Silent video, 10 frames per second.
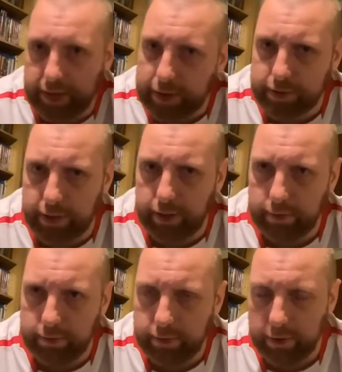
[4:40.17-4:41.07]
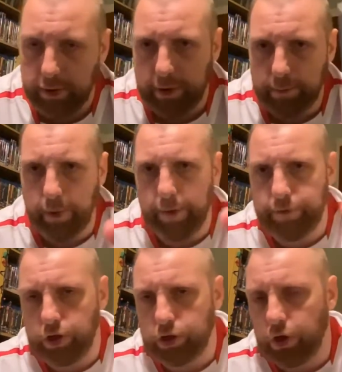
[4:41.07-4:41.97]
scene. But
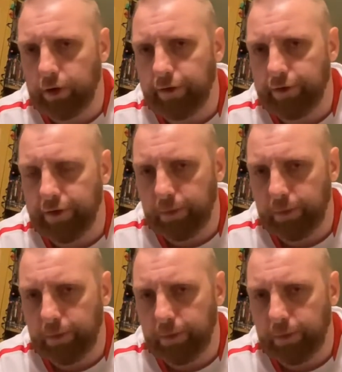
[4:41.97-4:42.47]
a solid film